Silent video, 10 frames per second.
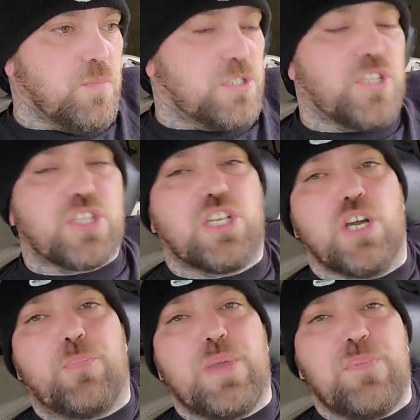But to the
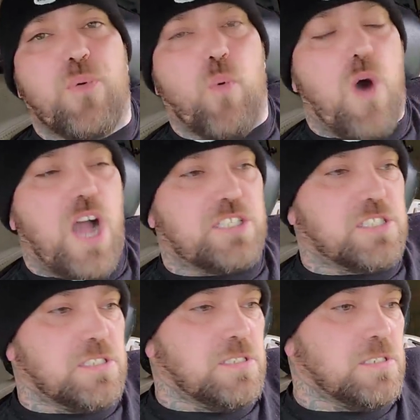good people
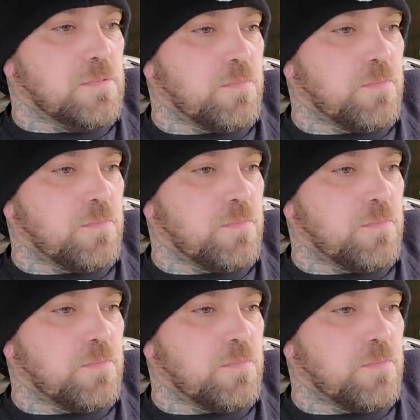watching,